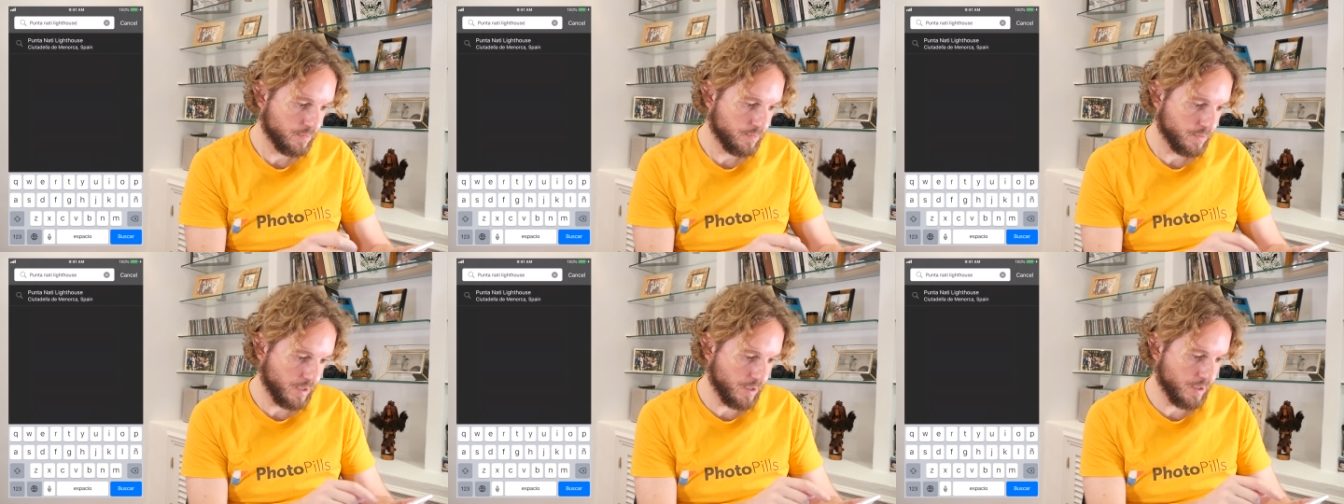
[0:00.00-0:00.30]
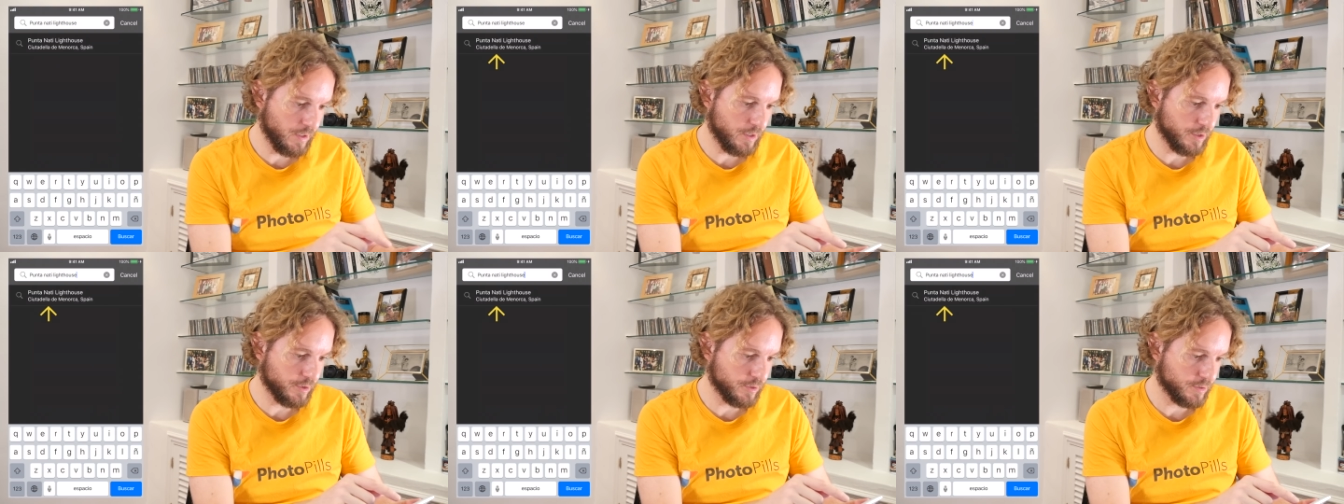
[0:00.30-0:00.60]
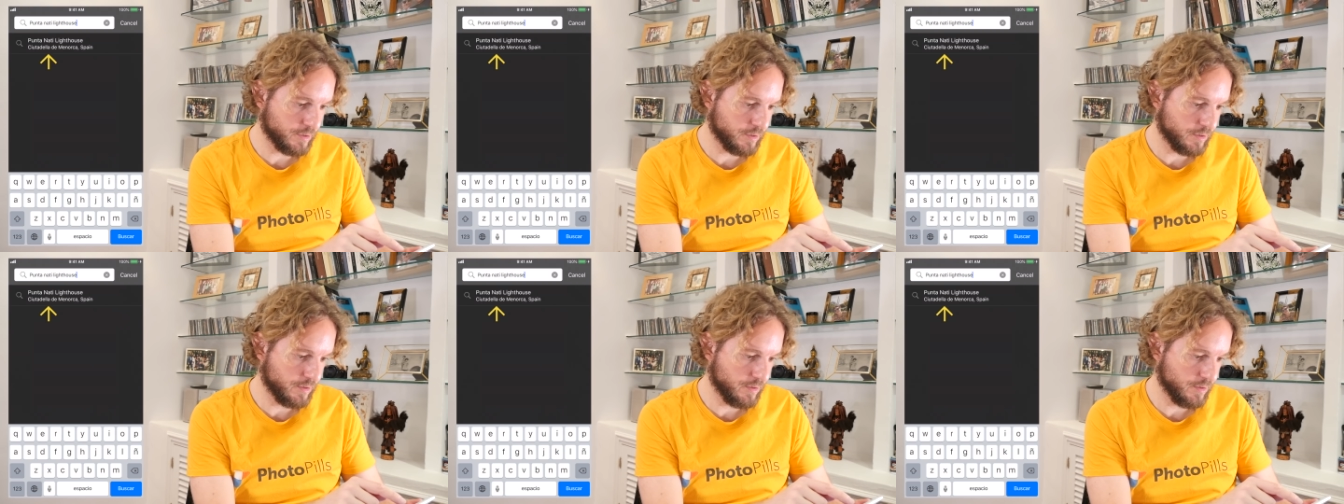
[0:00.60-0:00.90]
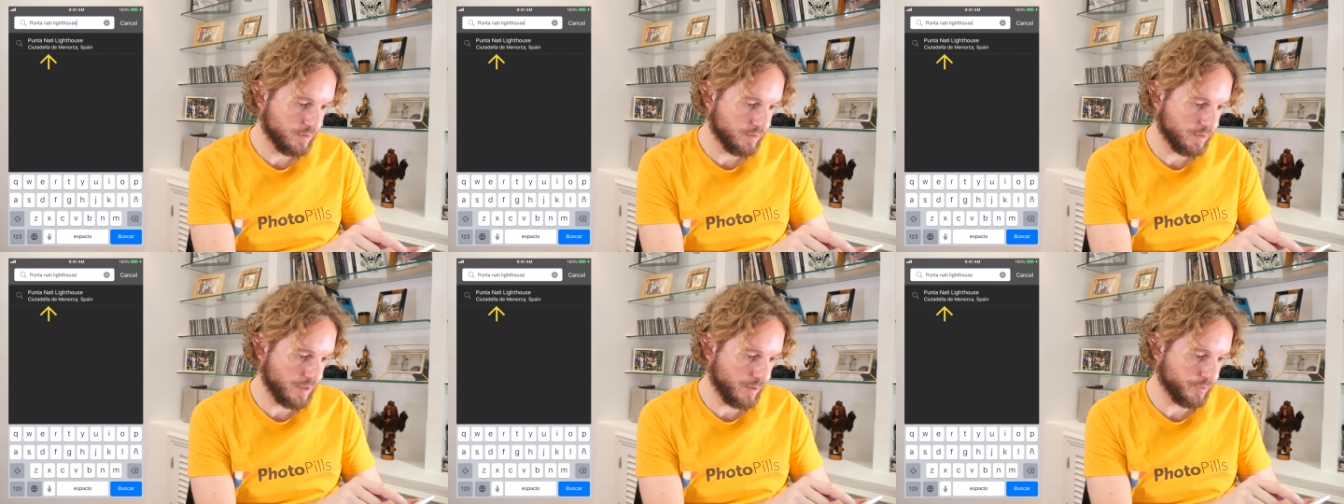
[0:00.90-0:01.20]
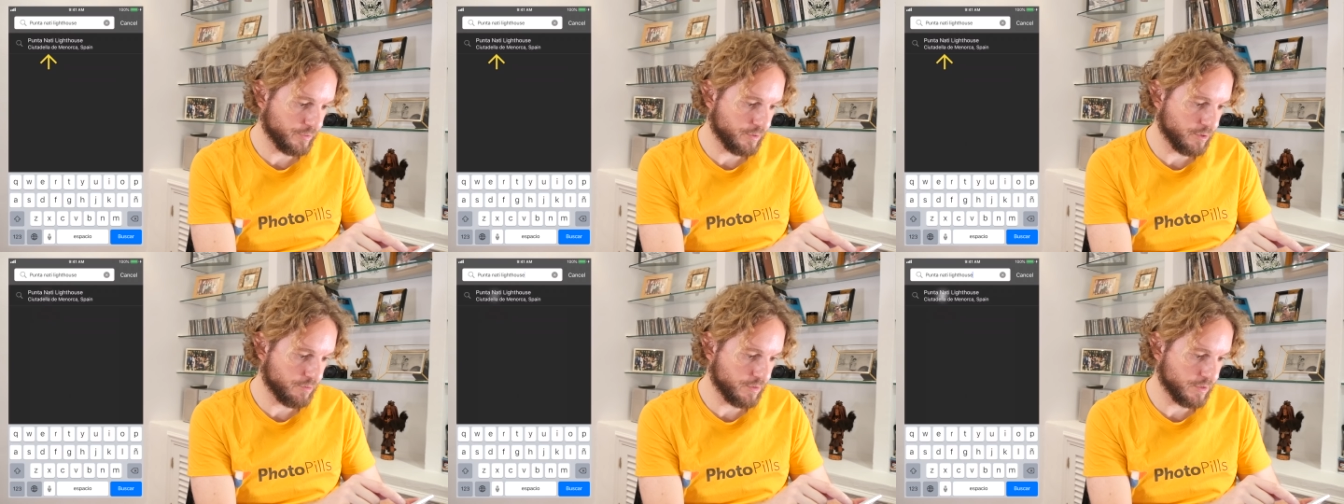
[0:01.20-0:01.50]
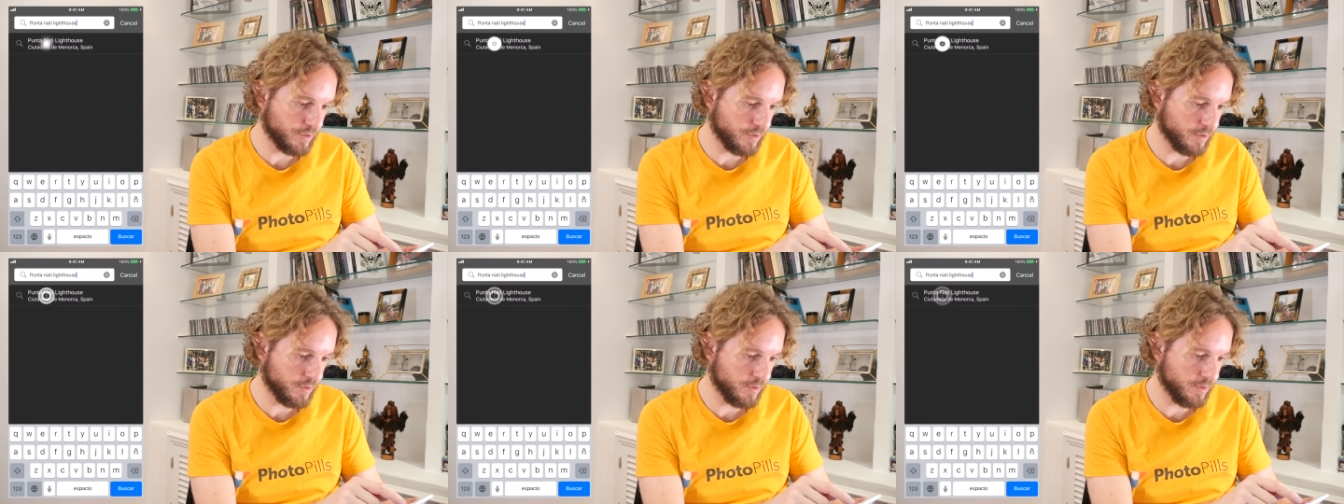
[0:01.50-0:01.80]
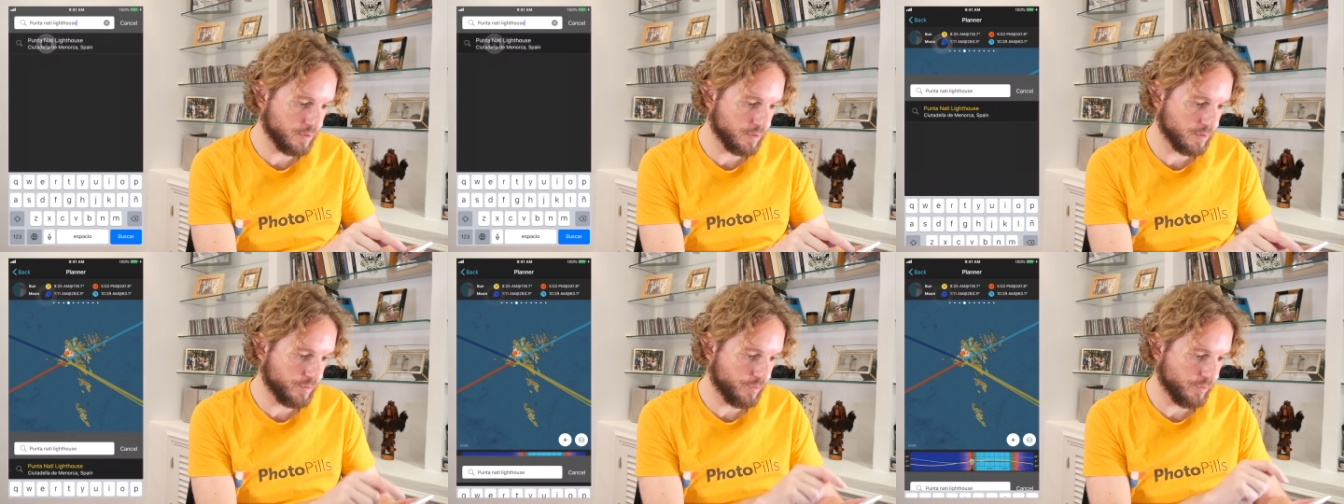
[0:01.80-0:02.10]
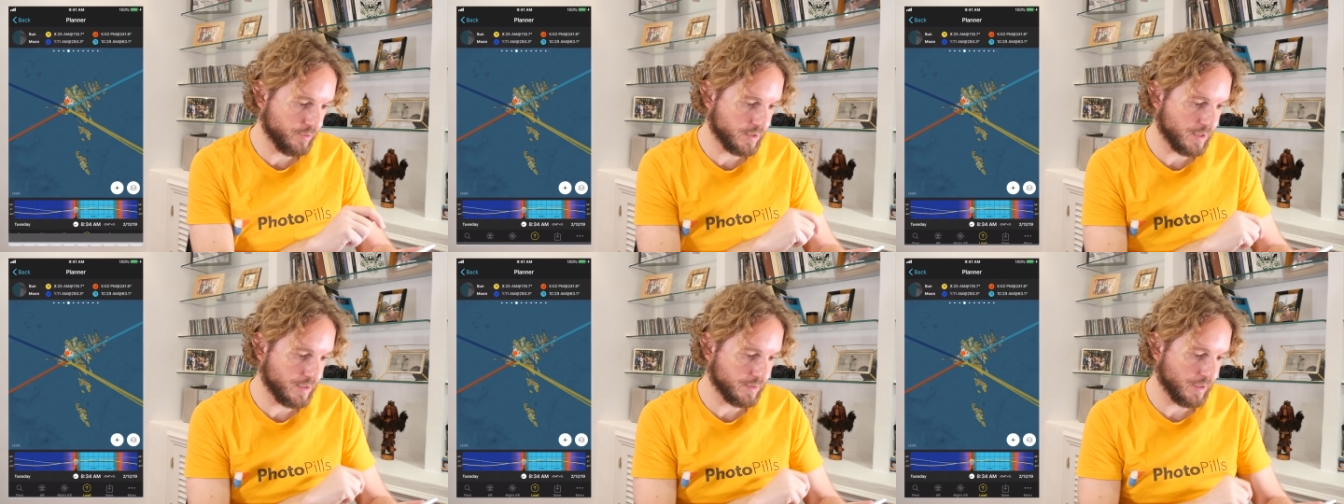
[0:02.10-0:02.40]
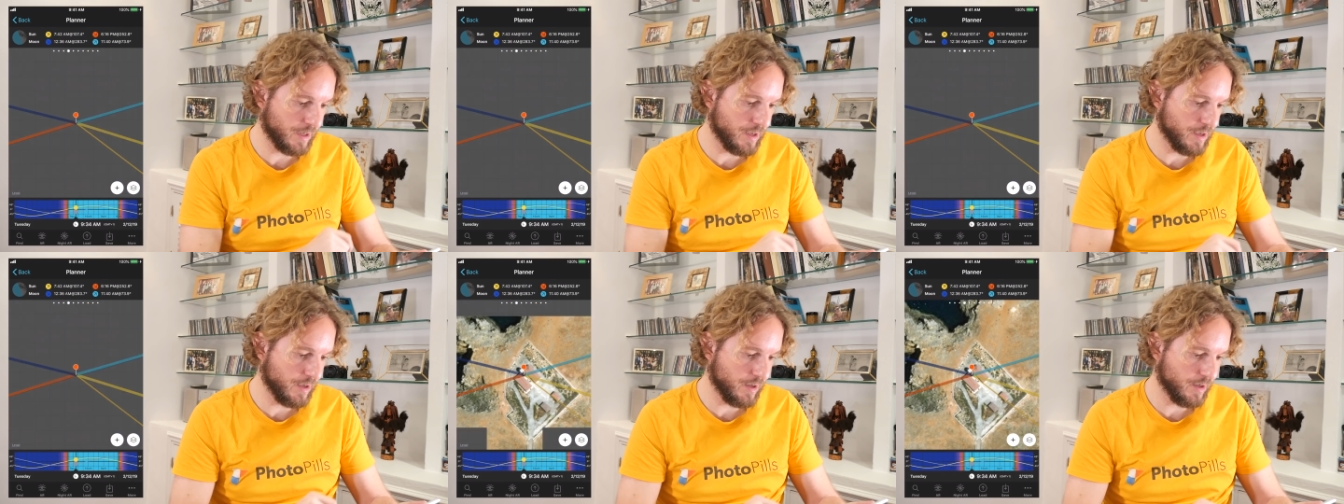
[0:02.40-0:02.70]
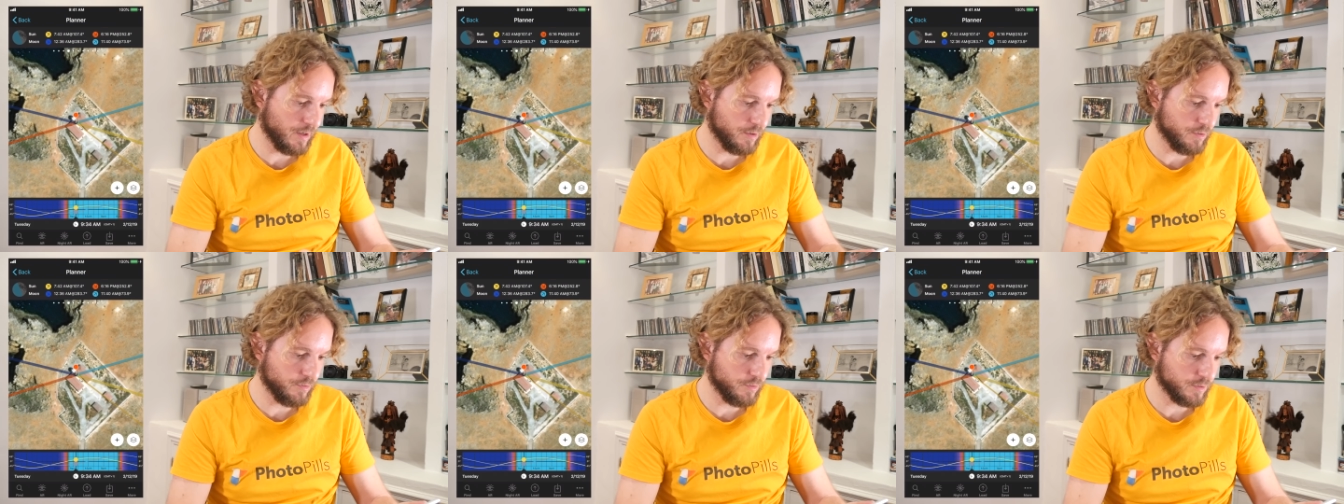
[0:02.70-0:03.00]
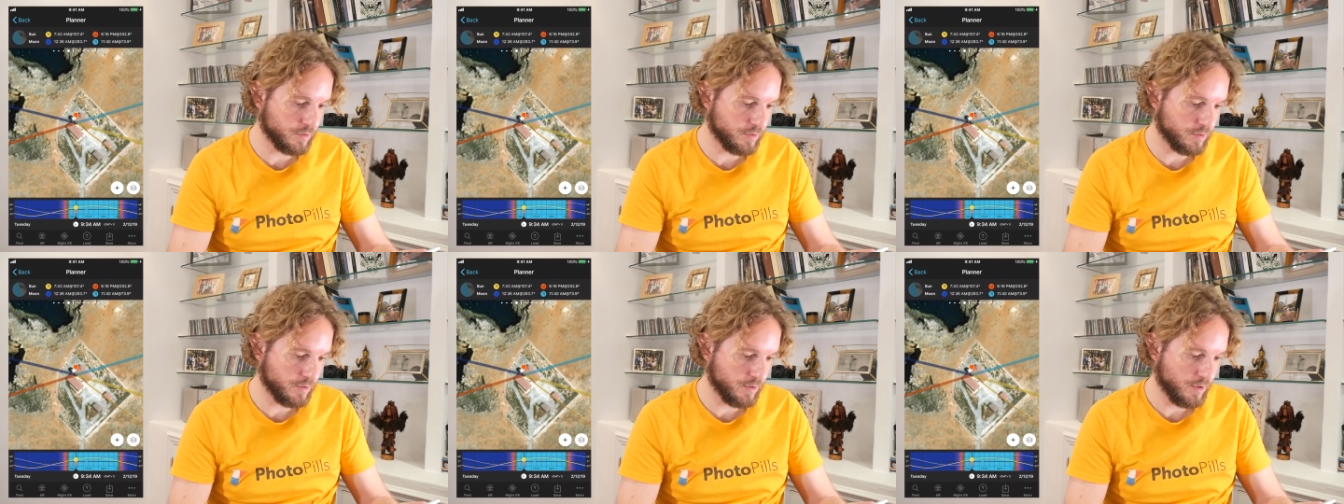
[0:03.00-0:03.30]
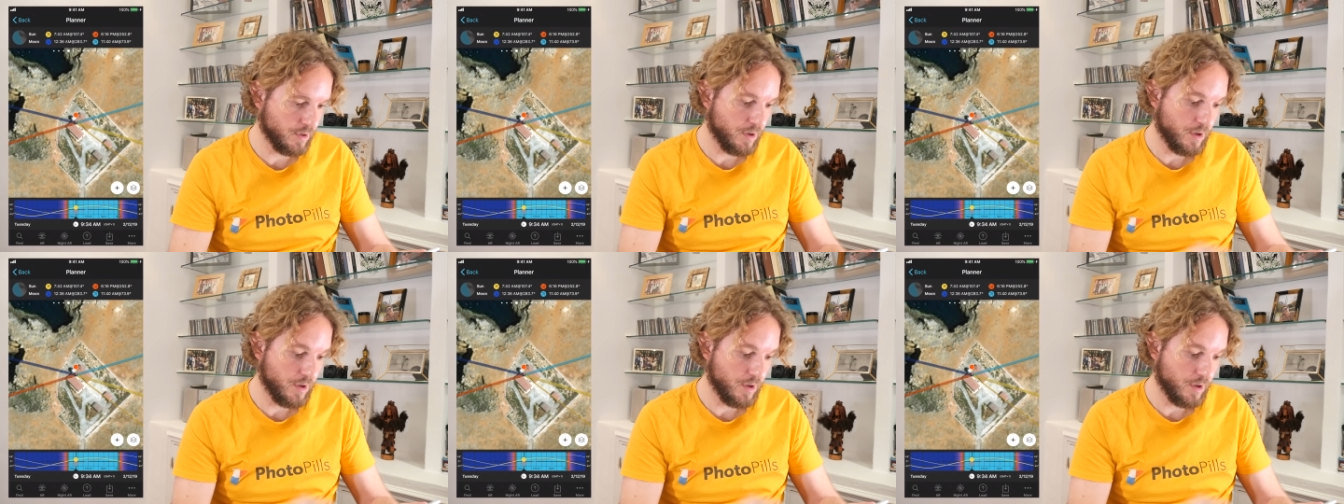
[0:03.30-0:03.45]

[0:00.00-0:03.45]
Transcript: Here it is. Tap on the result, Punta Nati lighthouse.